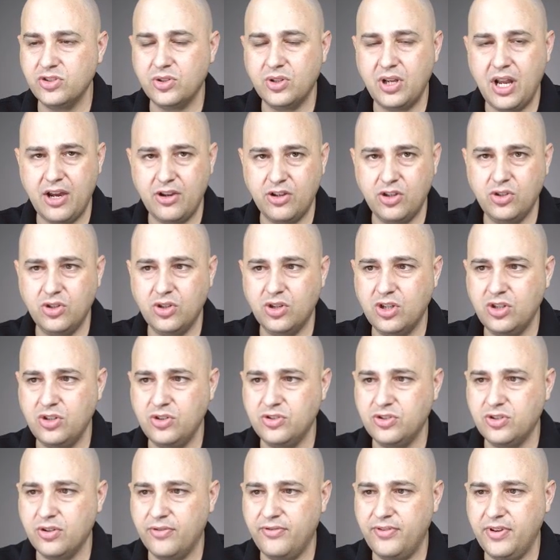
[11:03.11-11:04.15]
So now you can
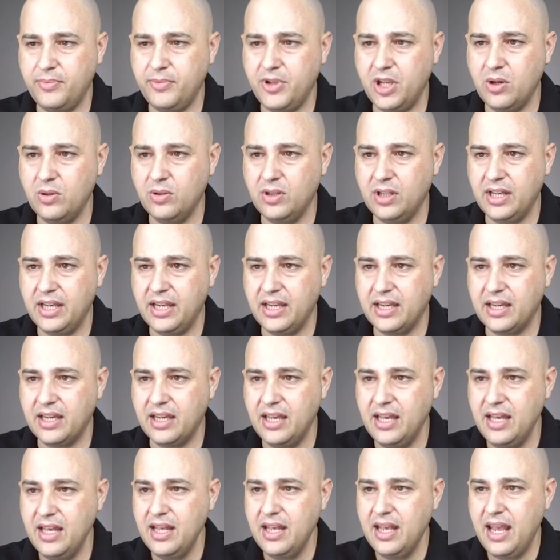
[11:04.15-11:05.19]
use your Vimeo link,